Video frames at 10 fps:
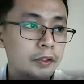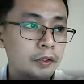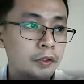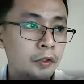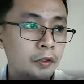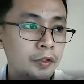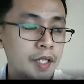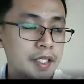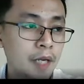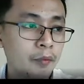you just
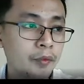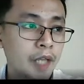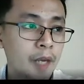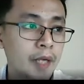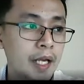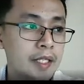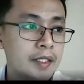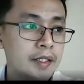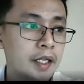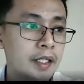have to type class
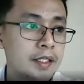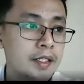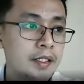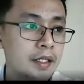its